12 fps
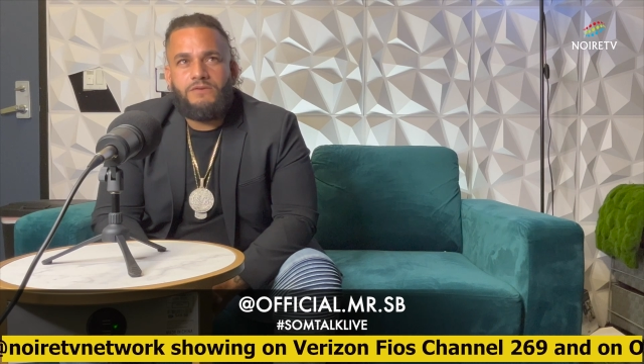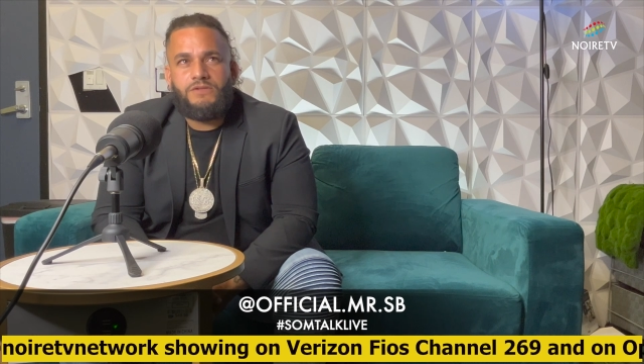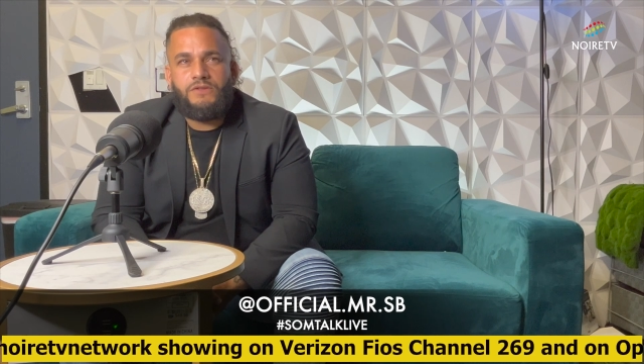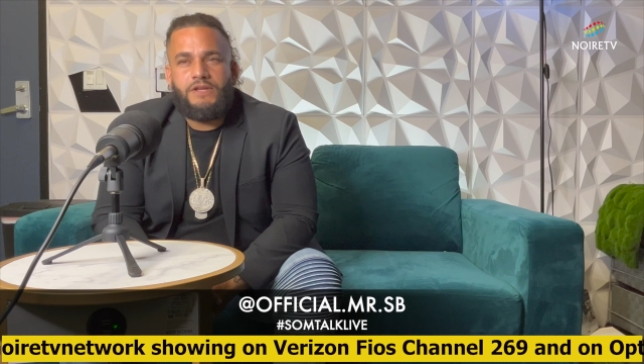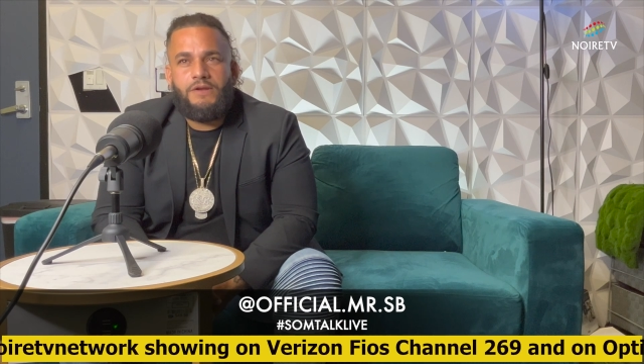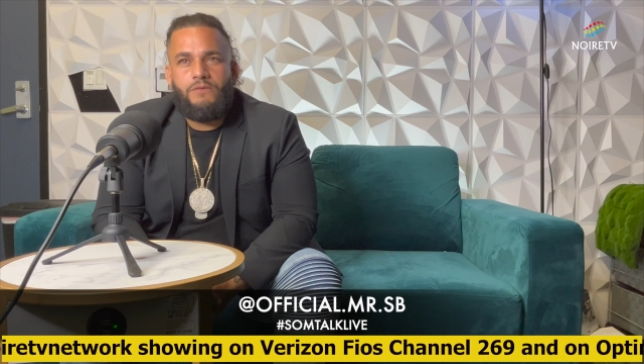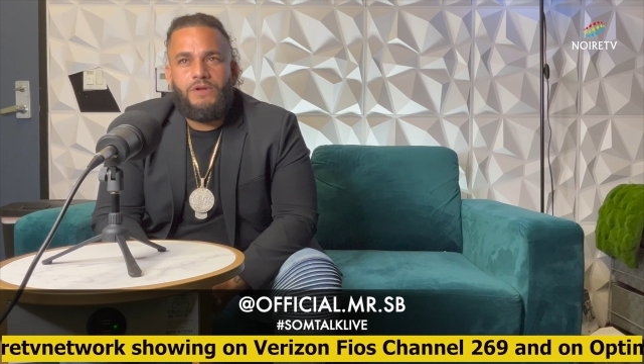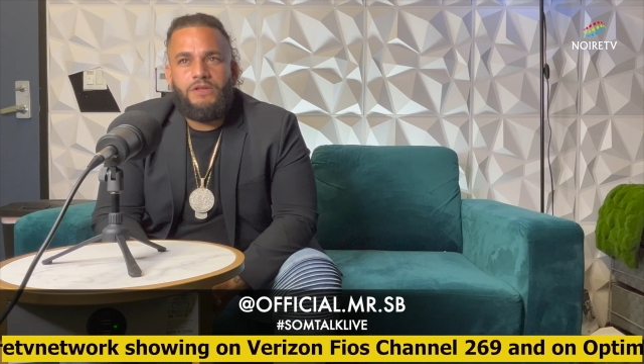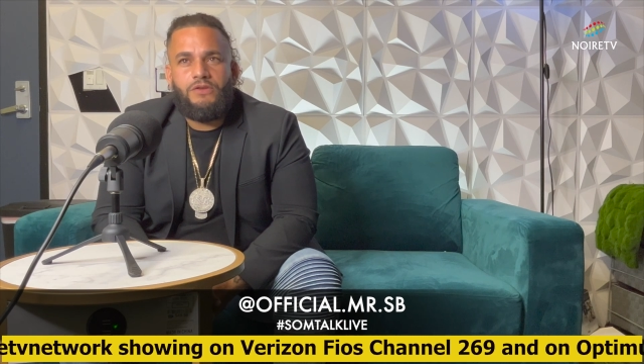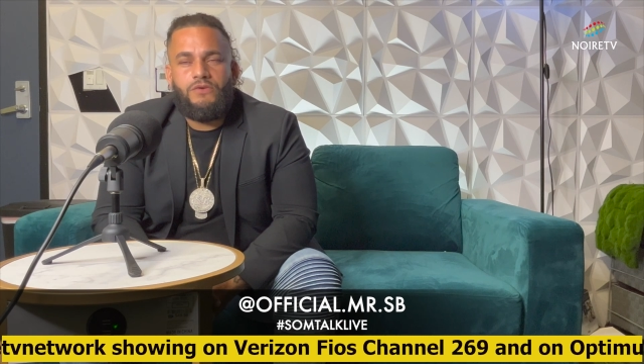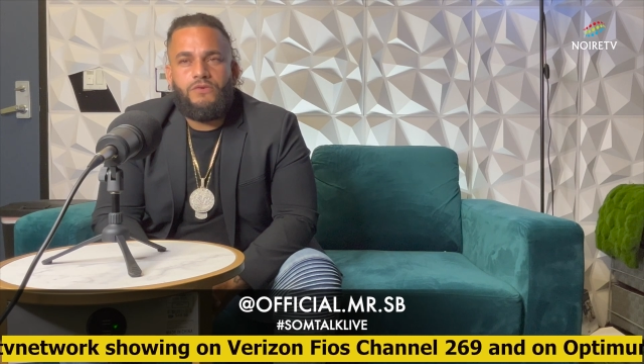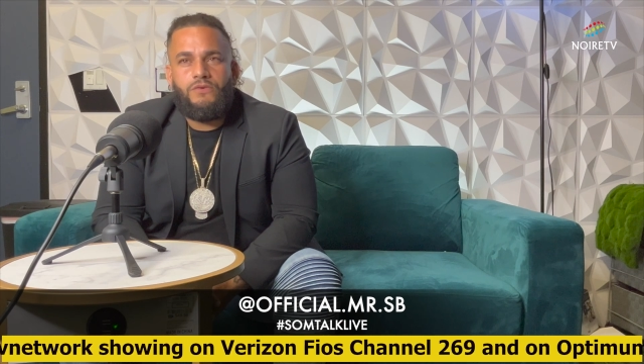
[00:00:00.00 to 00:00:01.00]
So then when
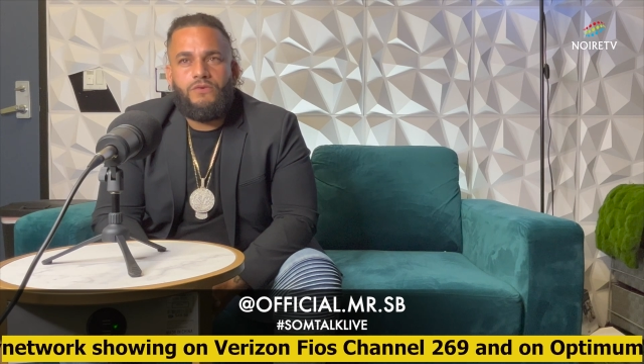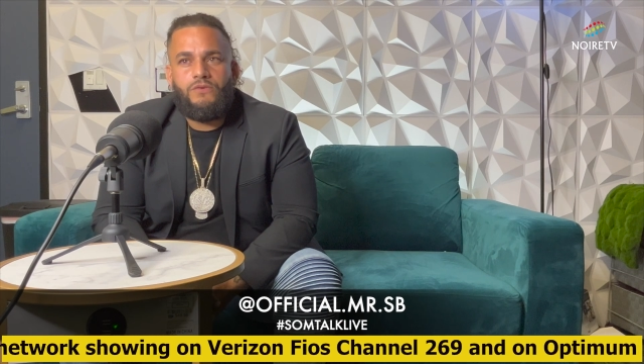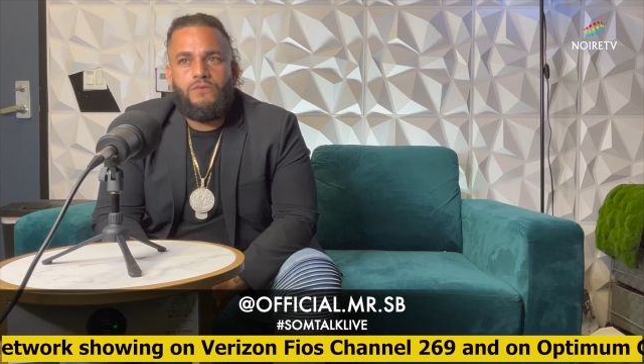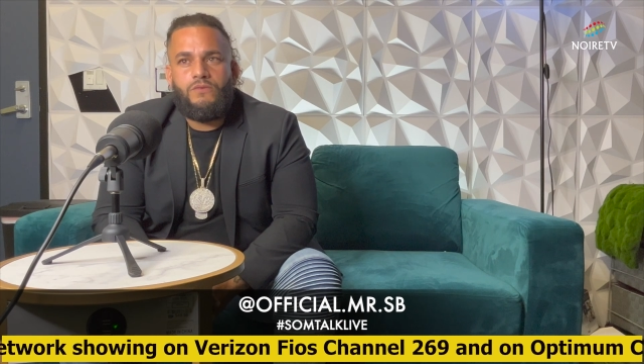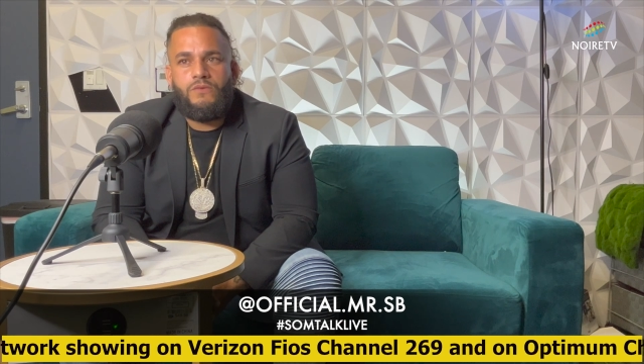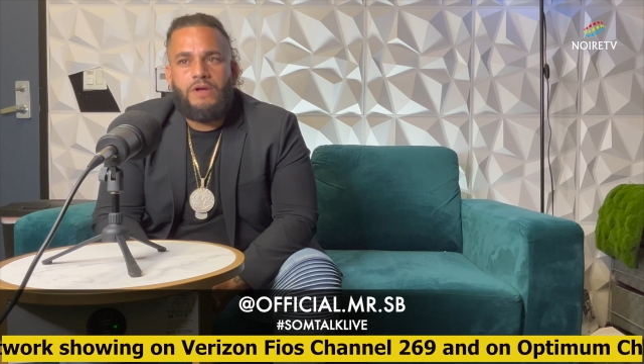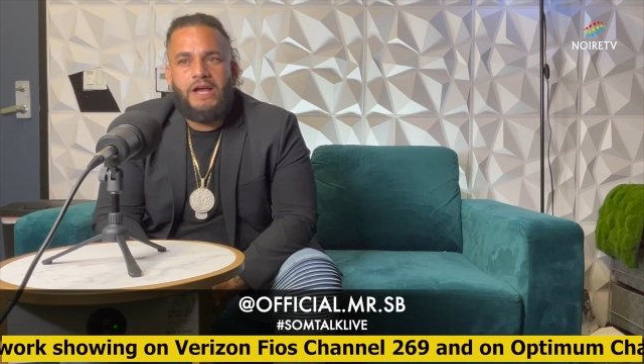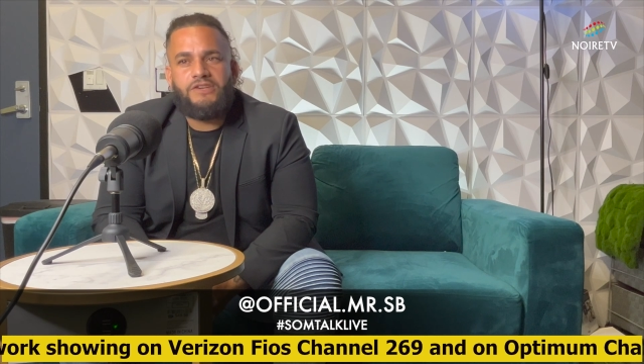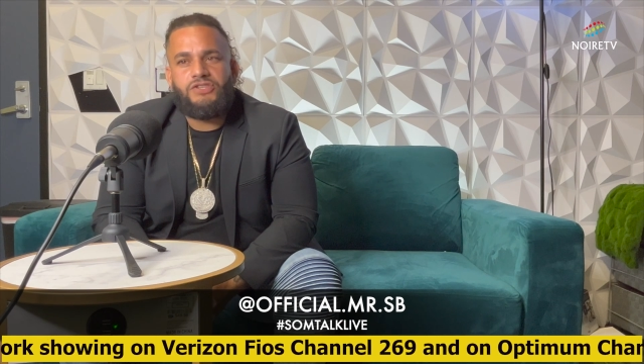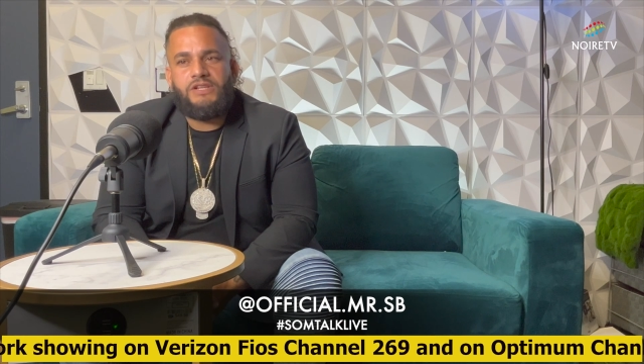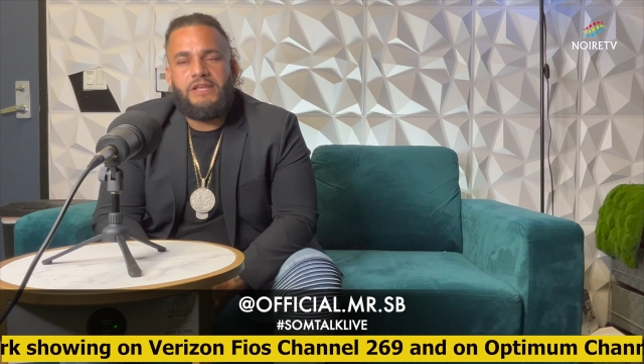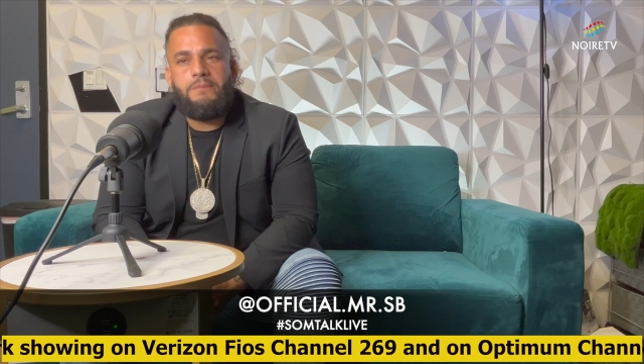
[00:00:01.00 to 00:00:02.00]
you
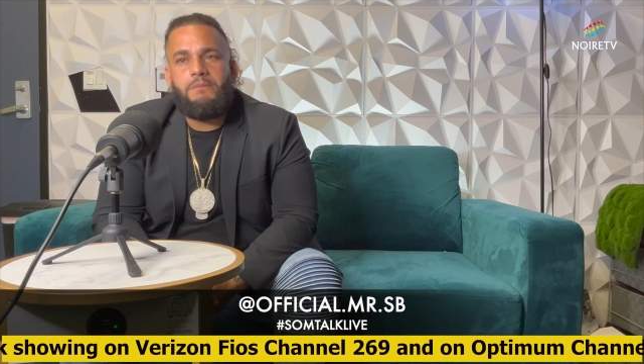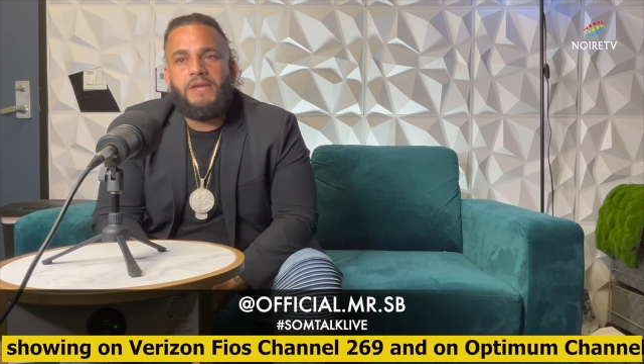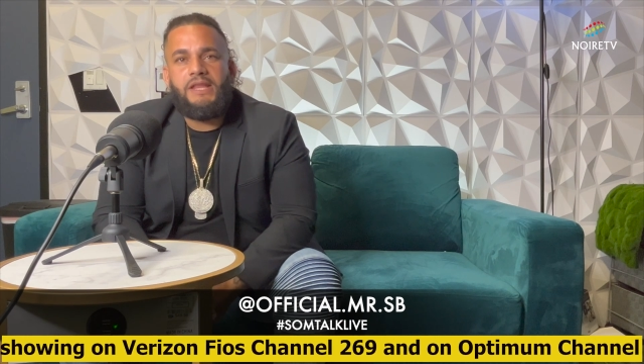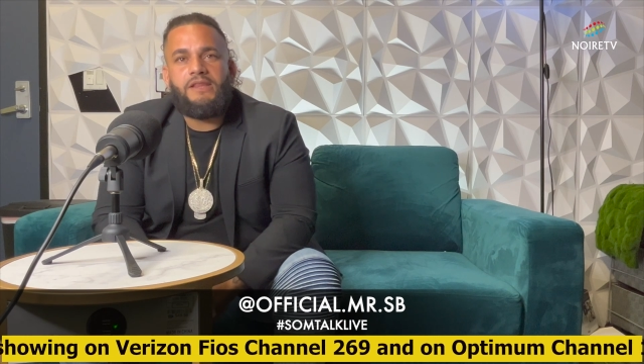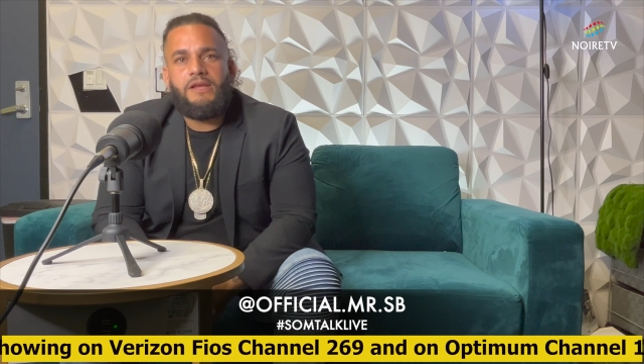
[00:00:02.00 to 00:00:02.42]
actually meet